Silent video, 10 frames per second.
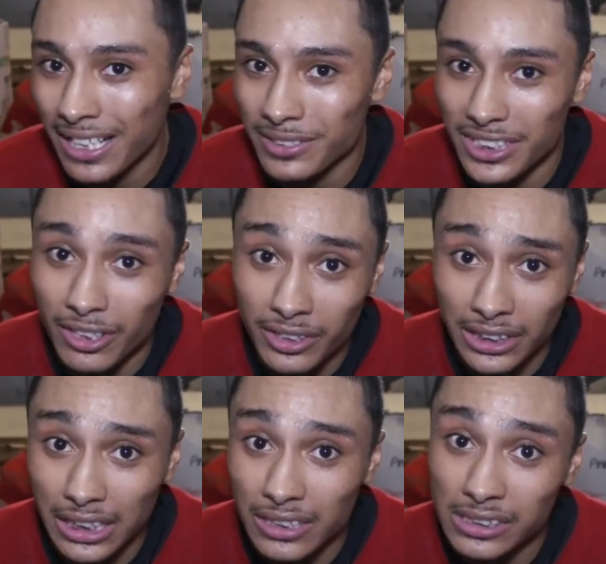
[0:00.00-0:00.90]
come to the Golden
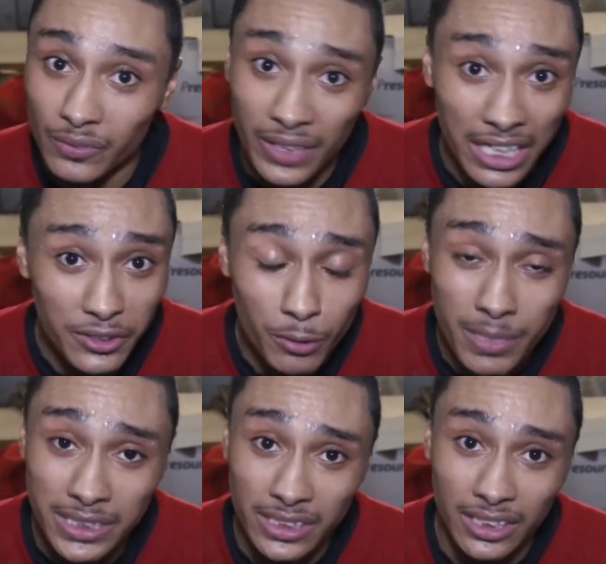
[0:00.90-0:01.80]
Gloves. If not, you can
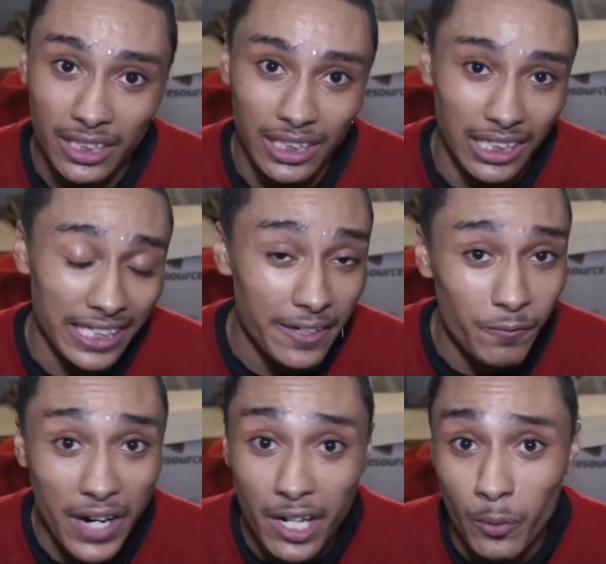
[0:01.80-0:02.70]
miss it. A lot of
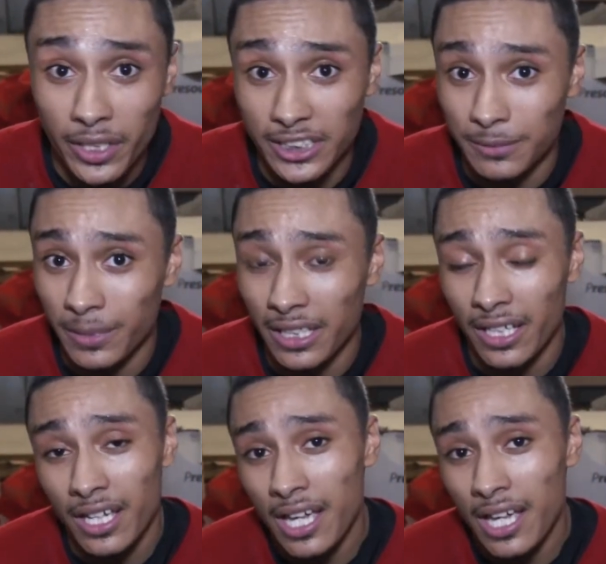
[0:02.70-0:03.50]
fireworks, man.